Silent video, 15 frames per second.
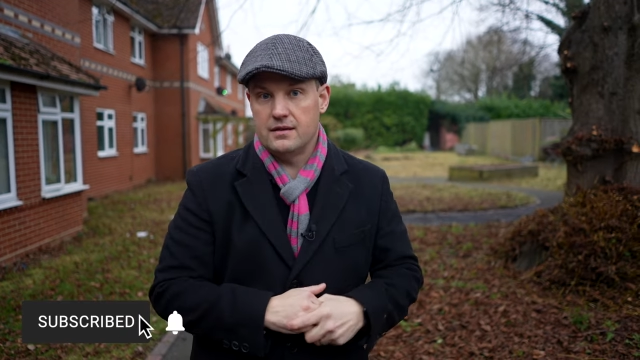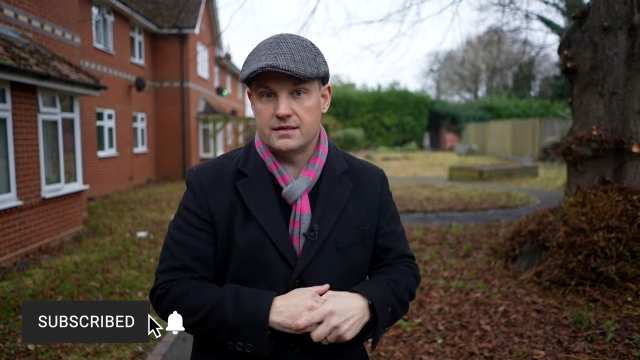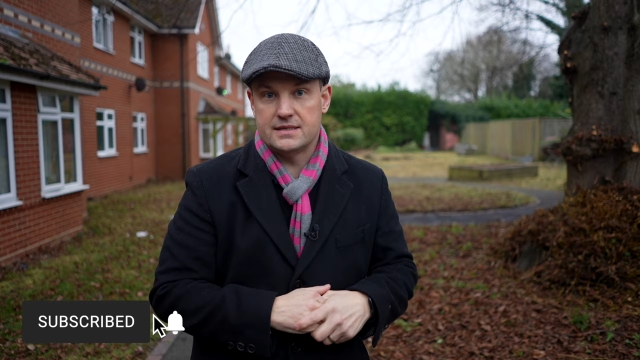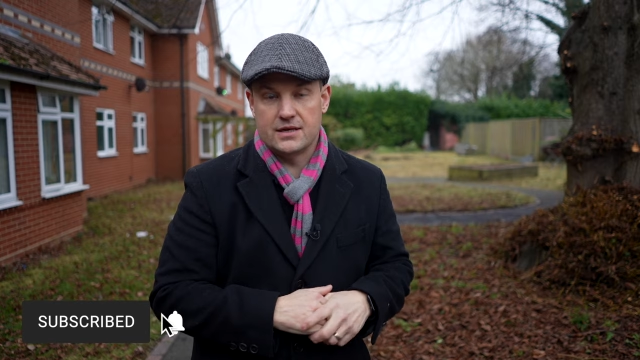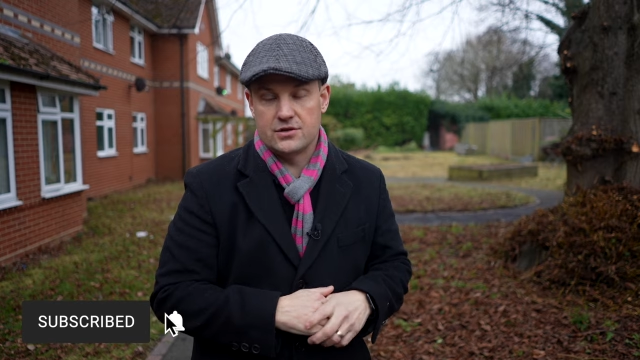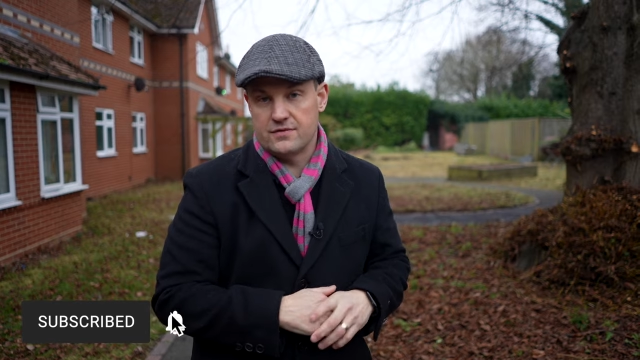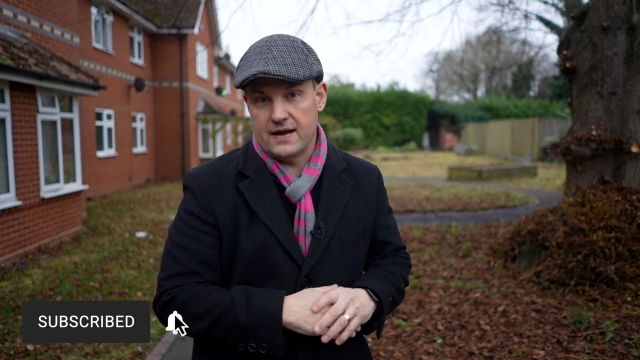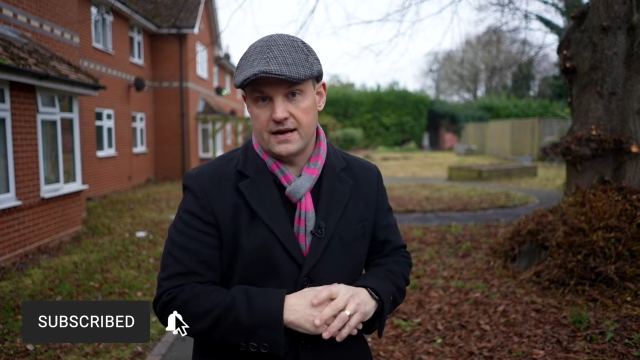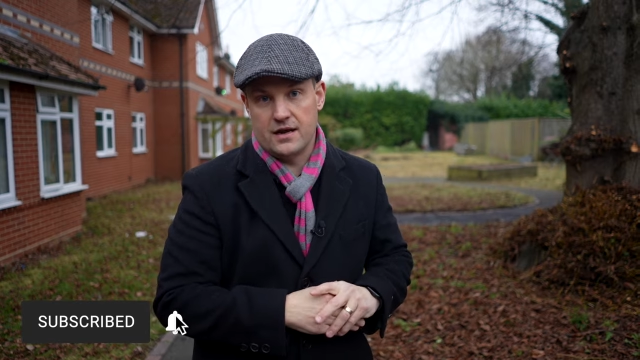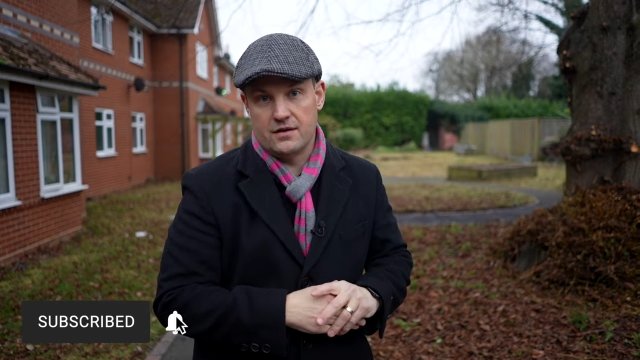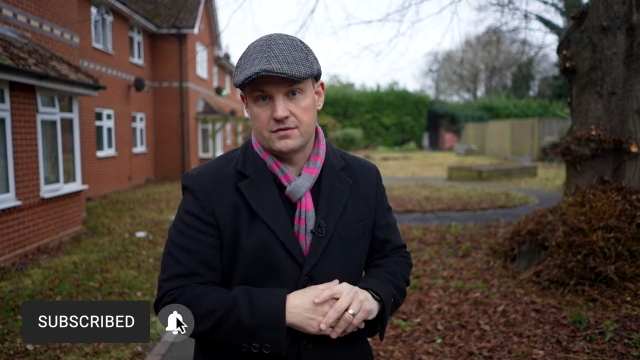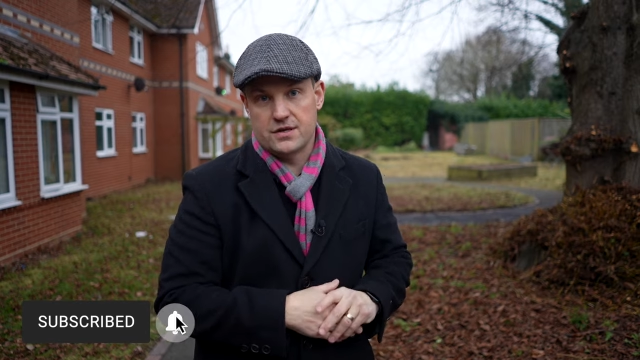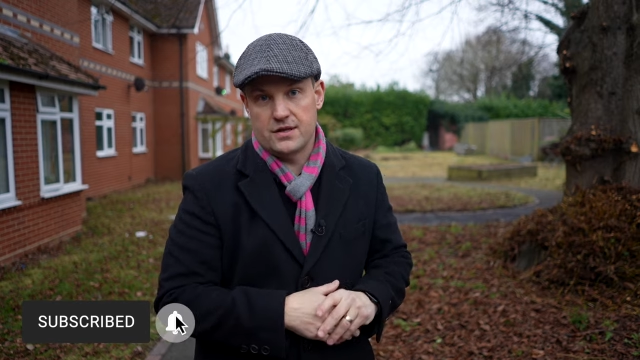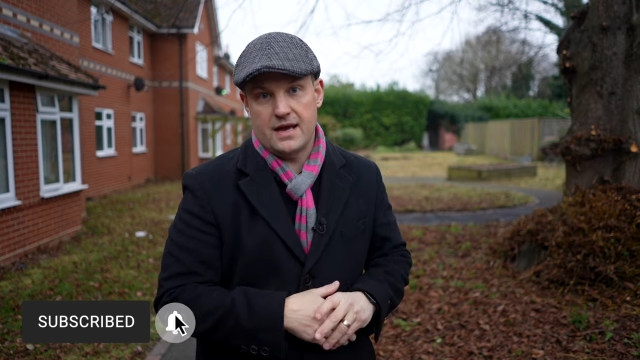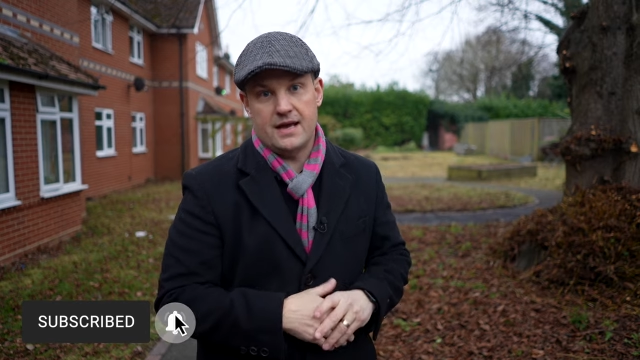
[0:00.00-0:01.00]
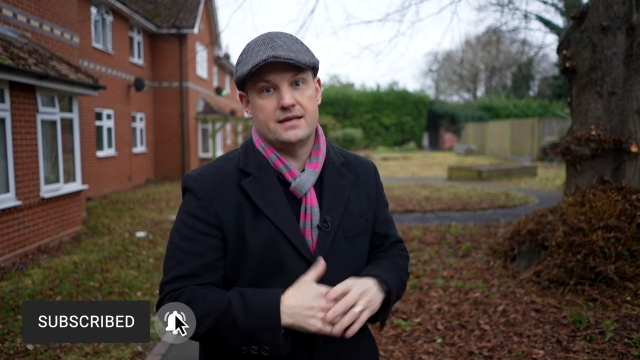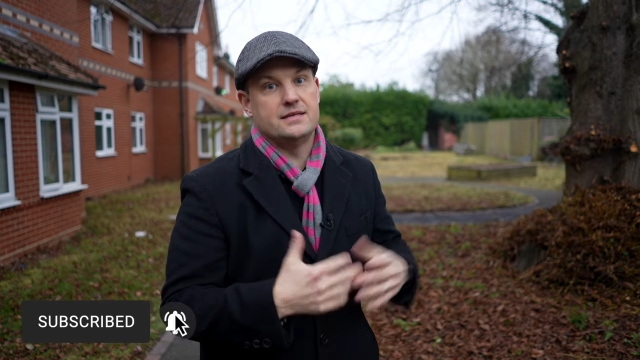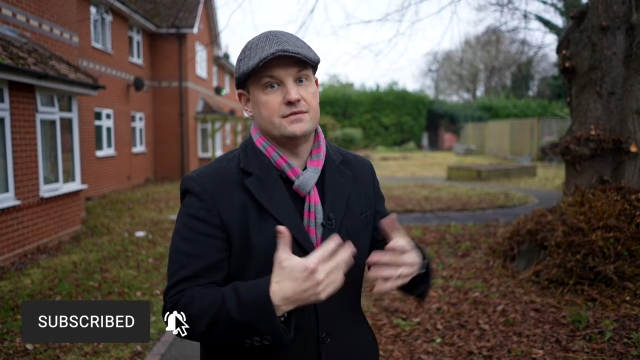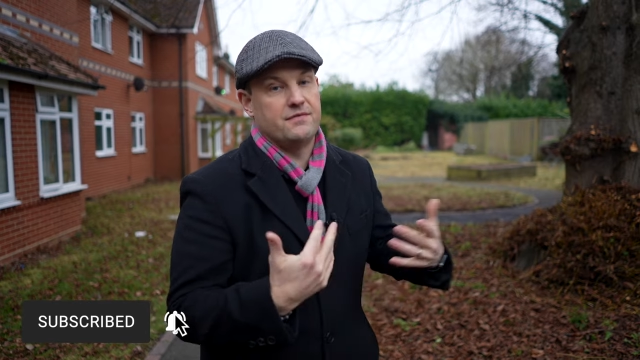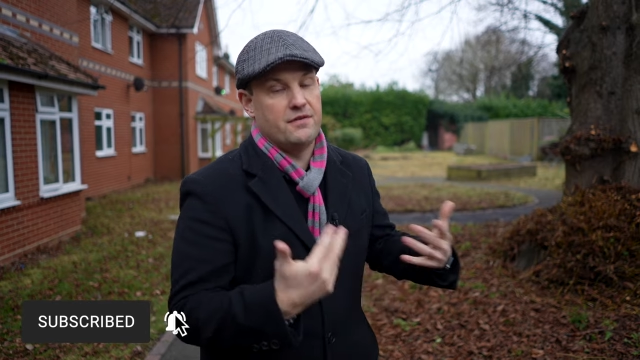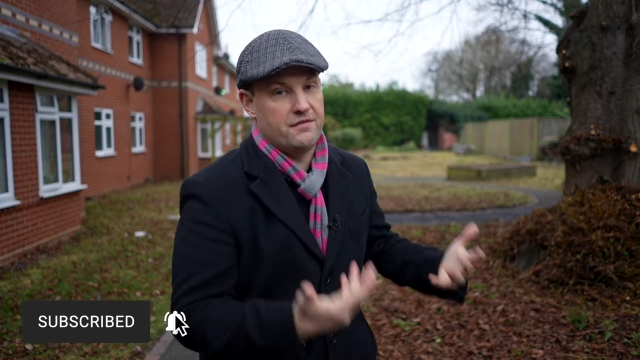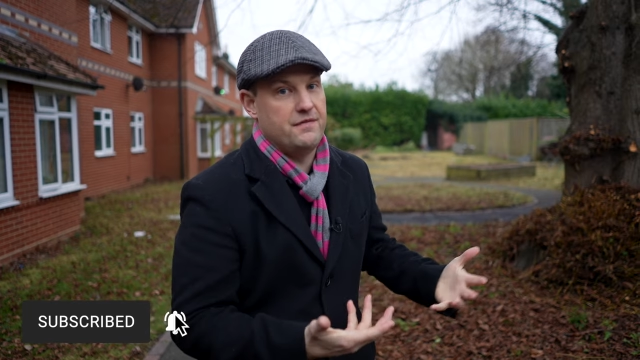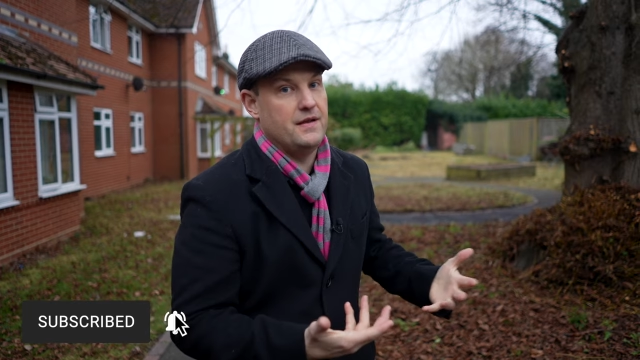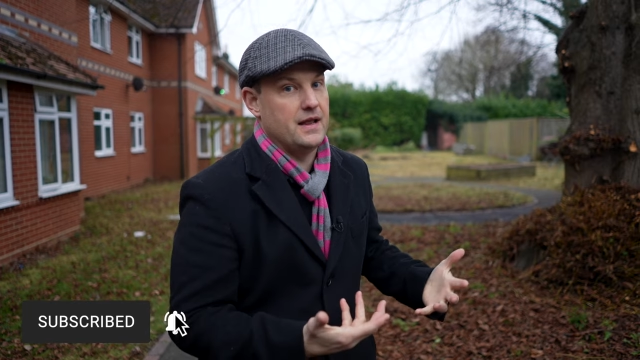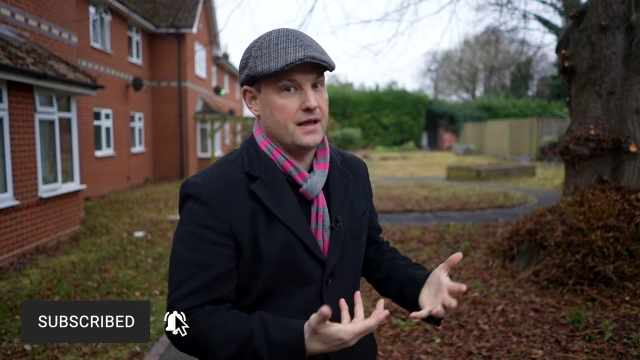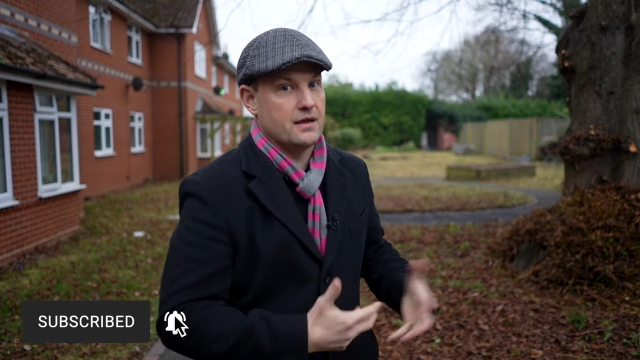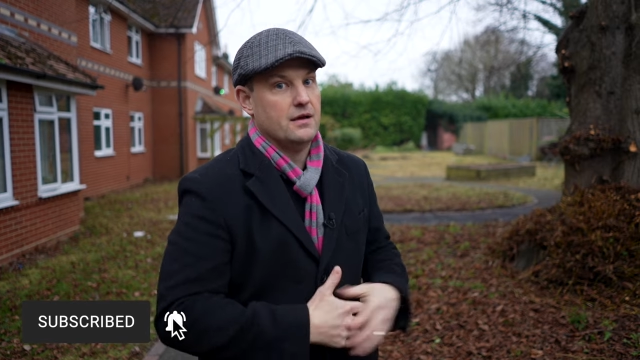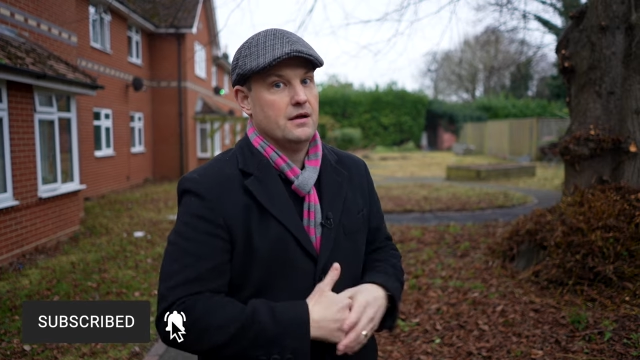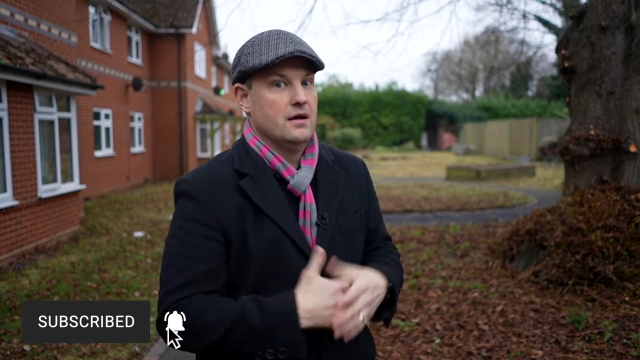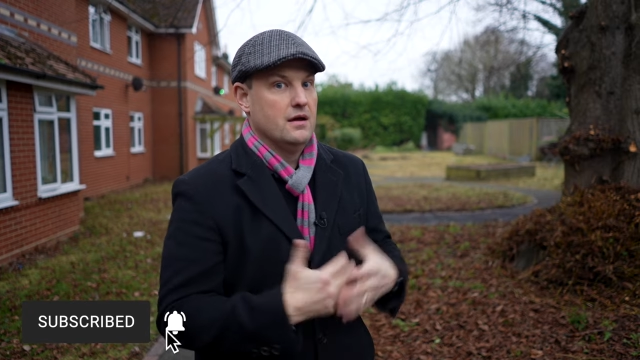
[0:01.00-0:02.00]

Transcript: the centre of Andover. So that is fulfilling